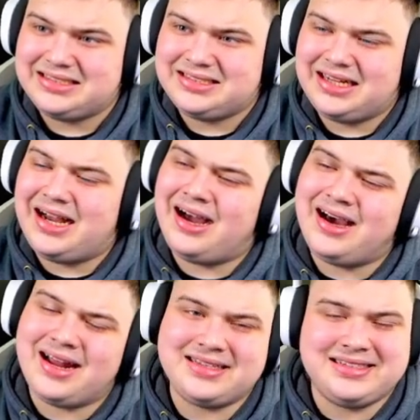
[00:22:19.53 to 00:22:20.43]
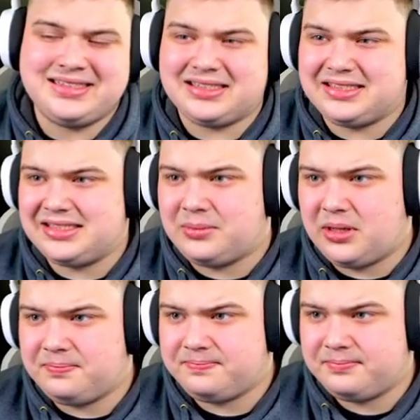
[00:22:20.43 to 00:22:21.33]
Oh, that sucks. Come
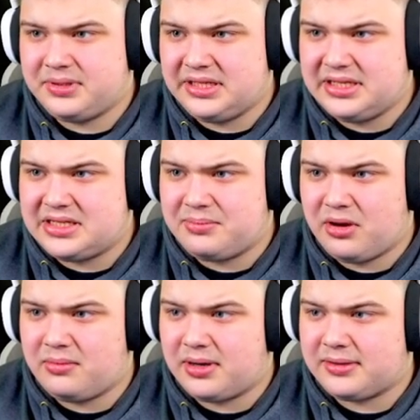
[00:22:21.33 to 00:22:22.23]
on. Please keep going, man.